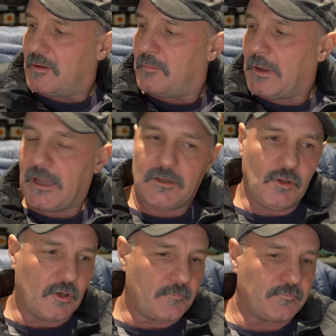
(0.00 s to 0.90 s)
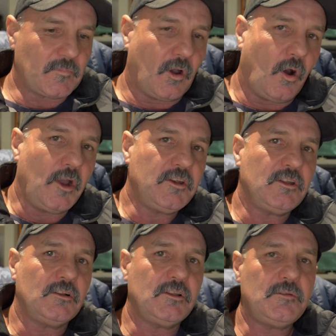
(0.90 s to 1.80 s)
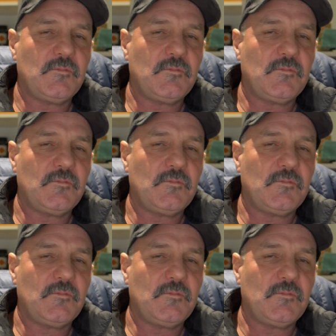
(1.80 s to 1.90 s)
But look, ideally,